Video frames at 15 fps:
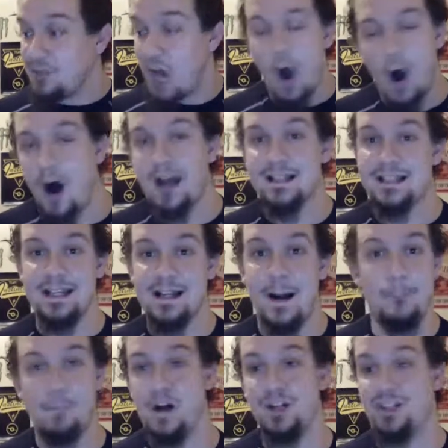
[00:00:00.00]
causing
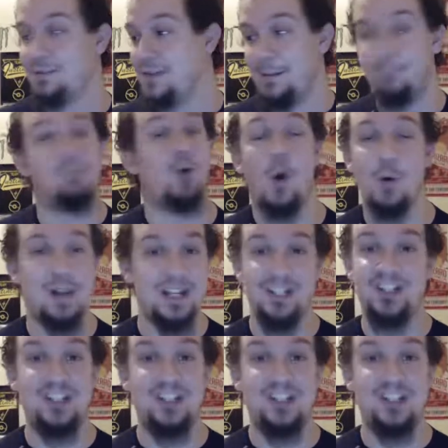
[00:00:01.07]
a bunch of, like, broken